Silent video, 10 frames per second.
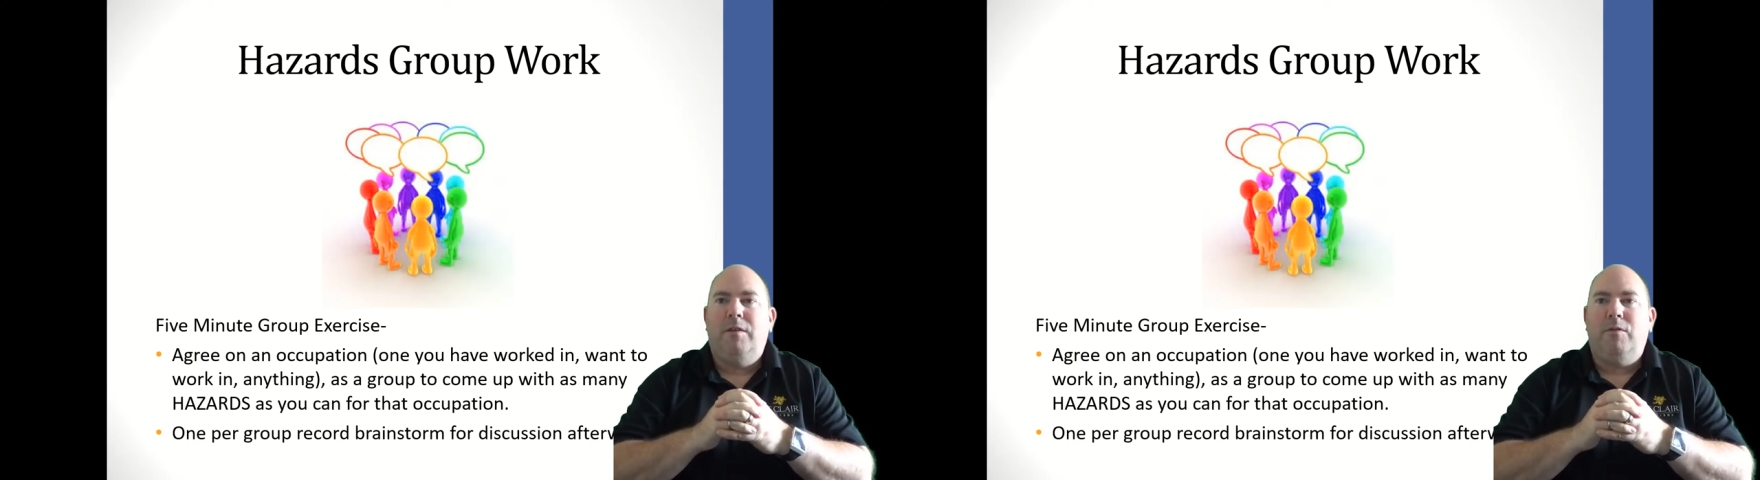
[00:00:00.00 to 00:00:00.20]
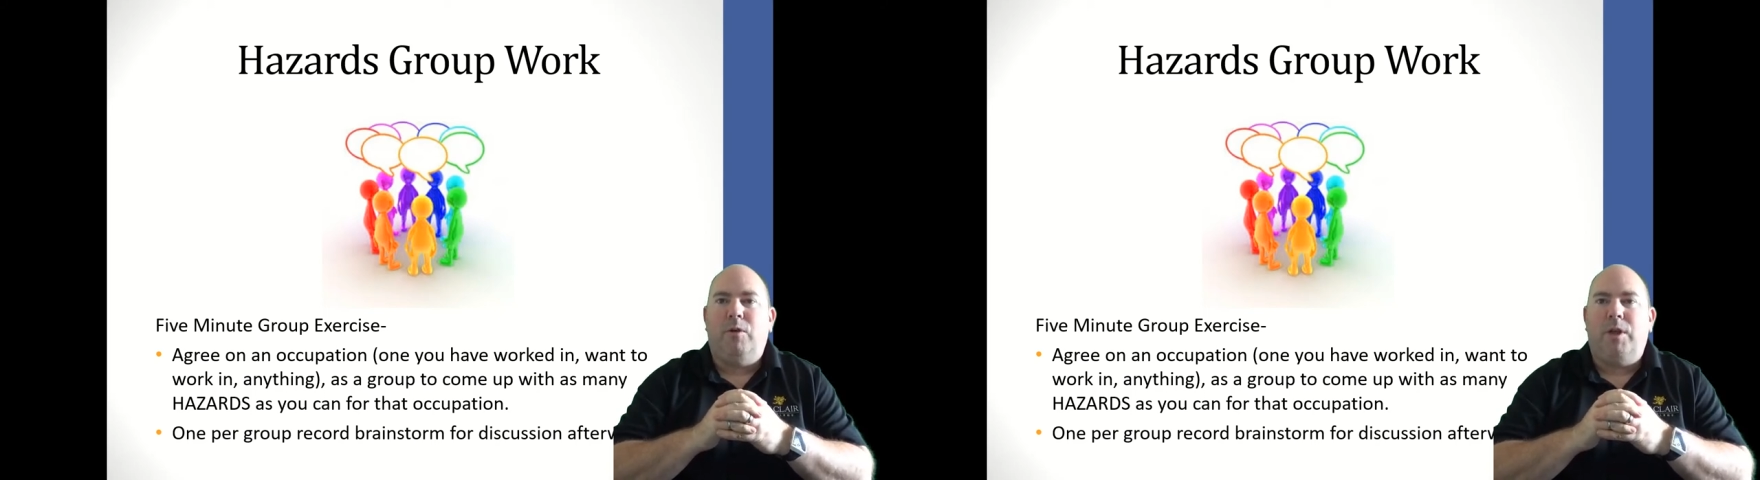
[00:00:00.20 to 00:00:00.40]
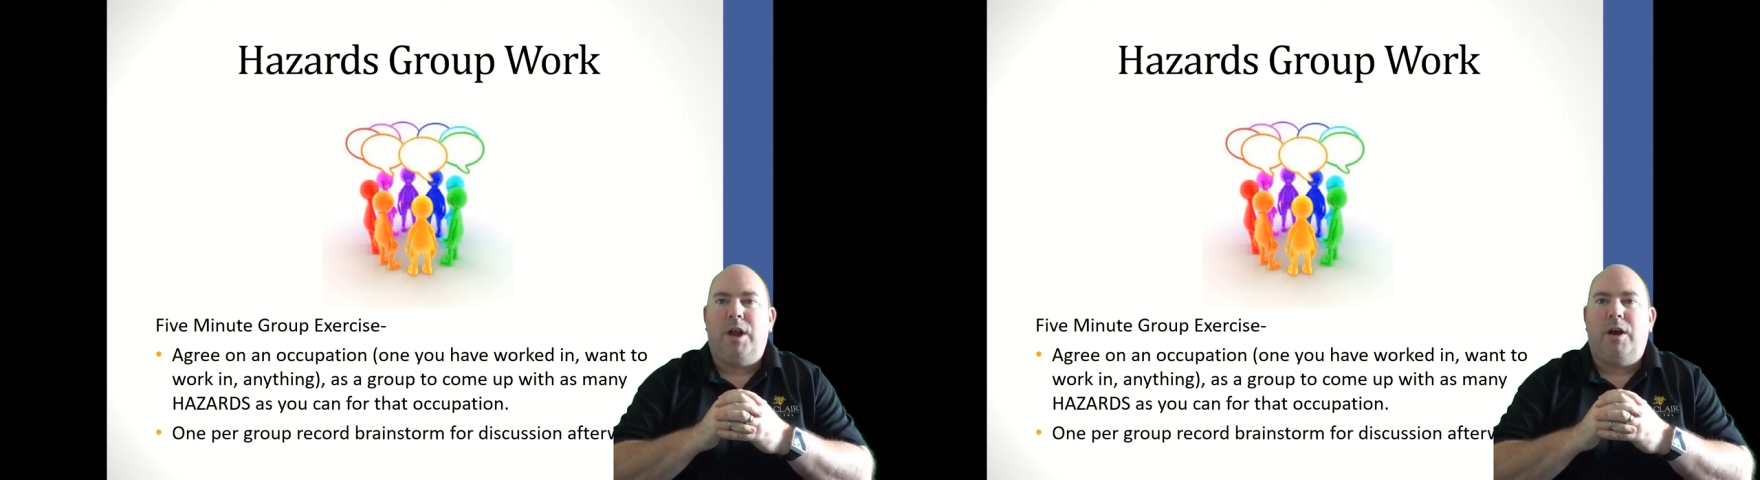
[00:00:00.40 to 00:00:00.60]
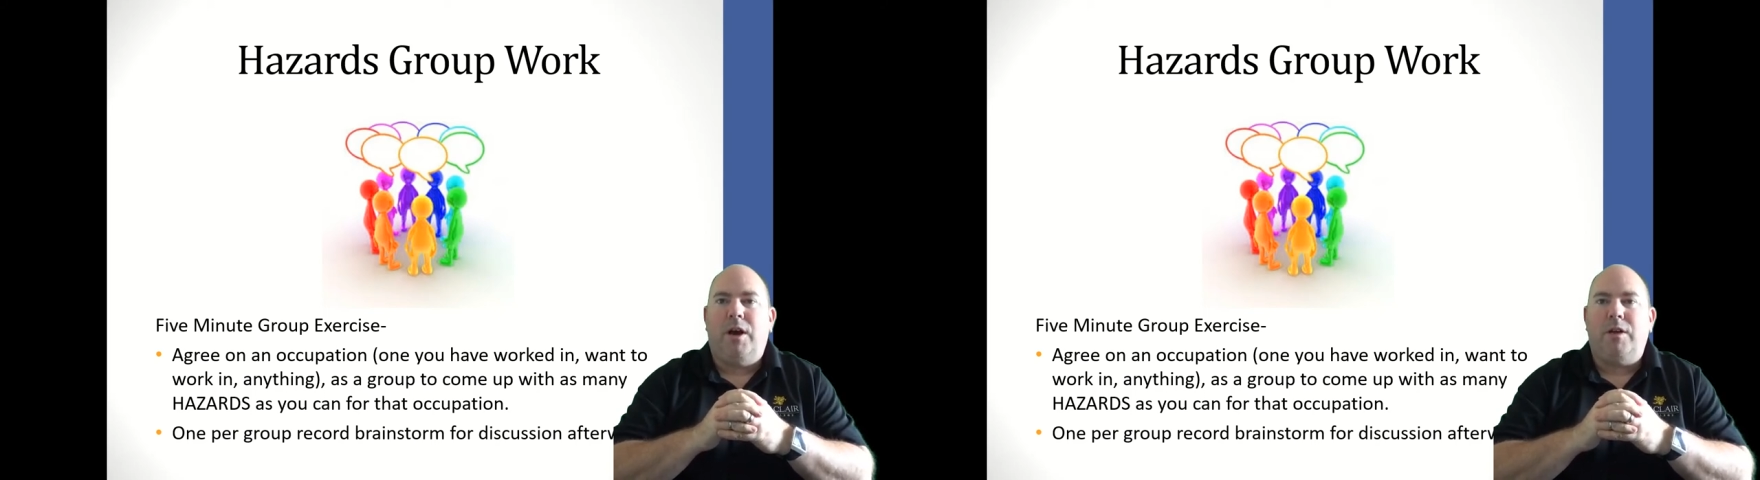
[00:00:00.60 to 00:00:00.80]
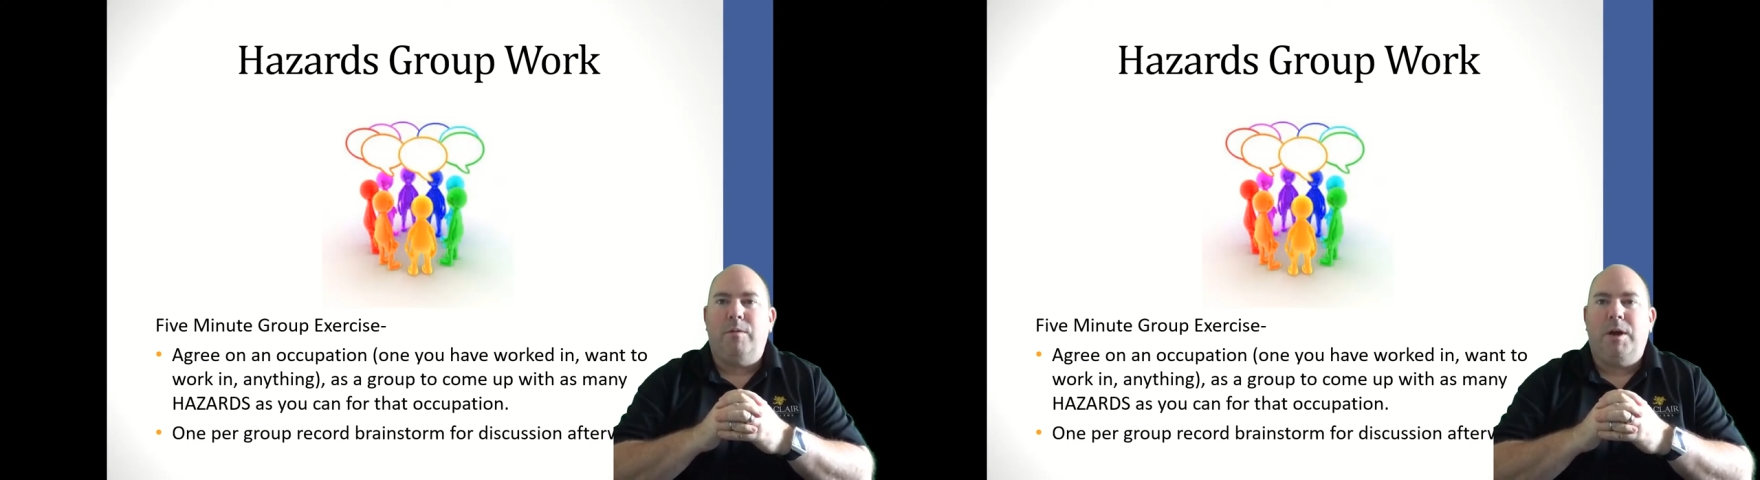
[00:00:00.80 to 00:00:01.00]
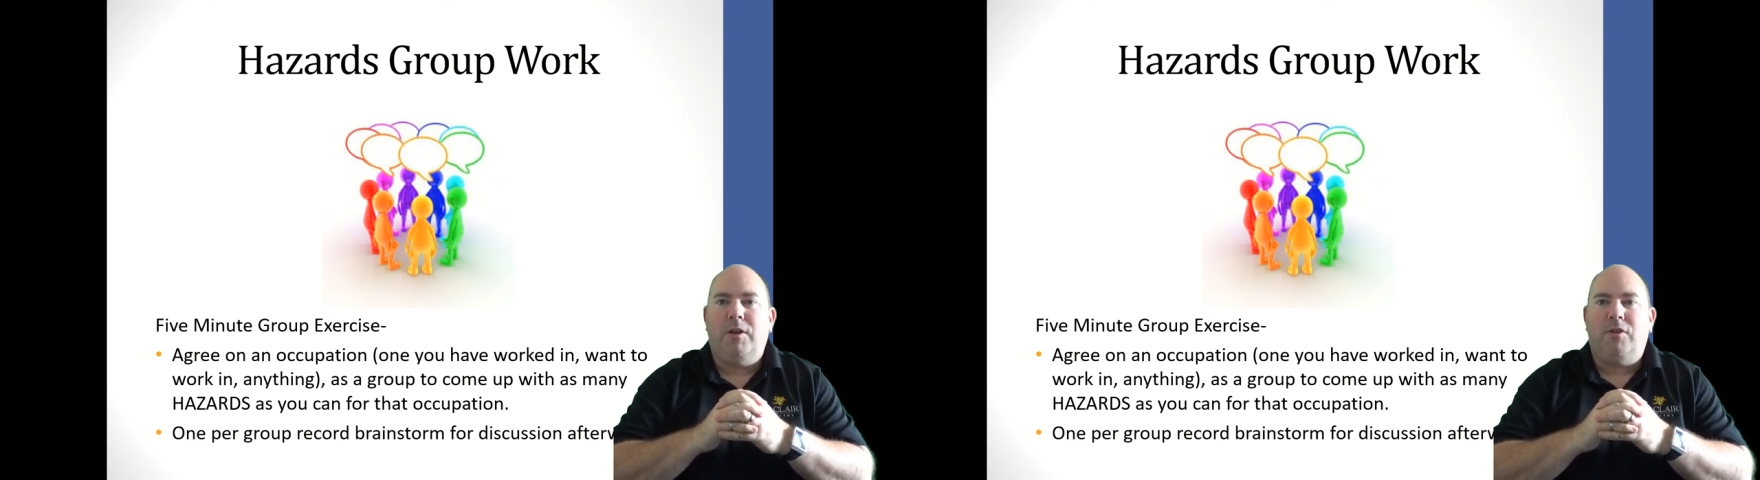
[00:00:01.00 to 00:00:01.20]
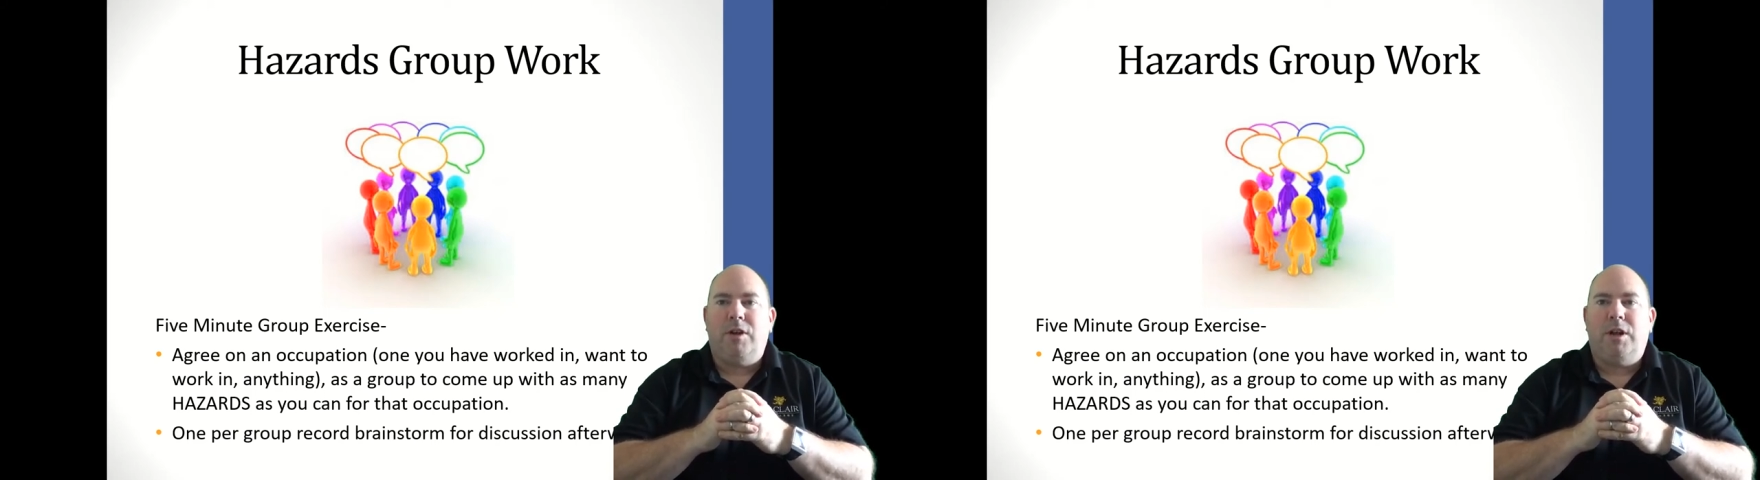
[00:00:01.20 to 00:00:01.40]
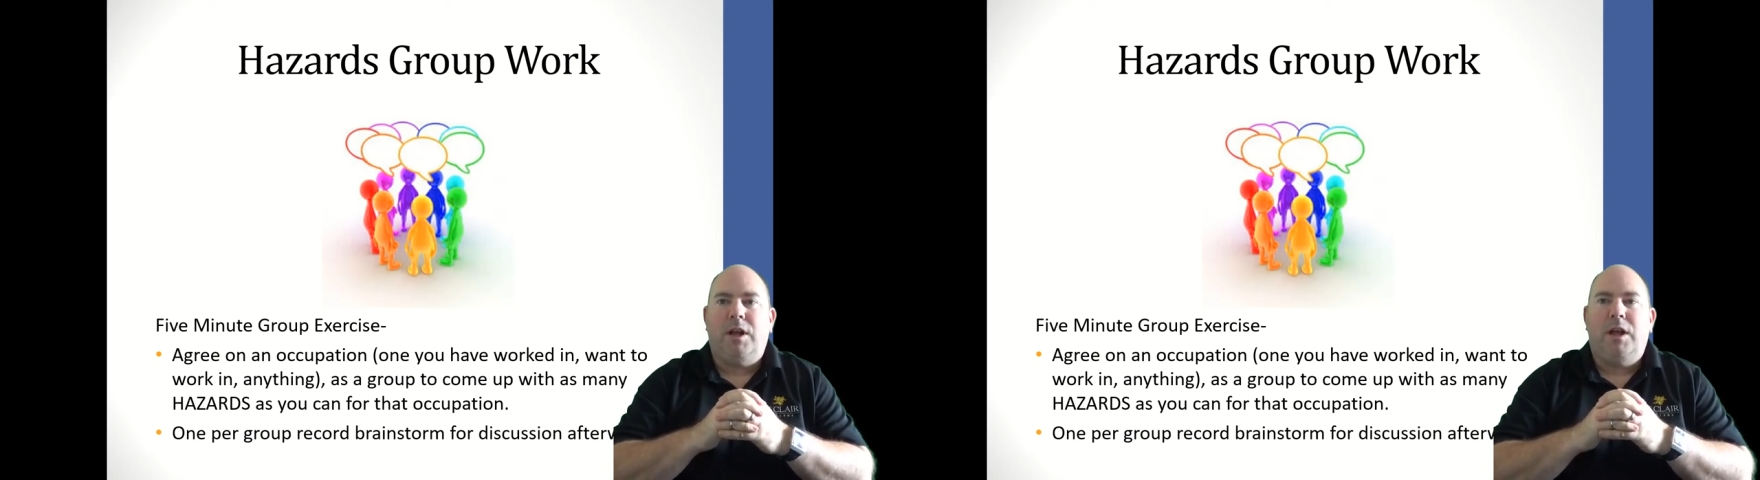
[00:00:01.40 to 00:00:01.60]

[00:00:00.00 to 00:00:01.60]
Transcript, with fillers: for that occupation.